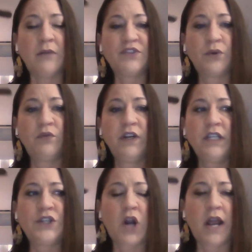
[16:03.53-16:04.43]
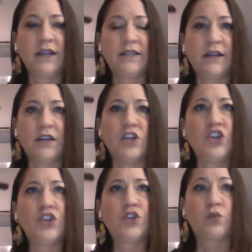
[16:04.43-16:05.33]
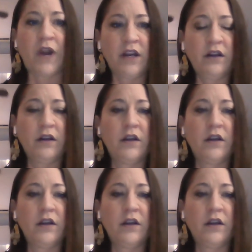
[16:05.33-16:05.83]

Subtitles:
So really trying to shrink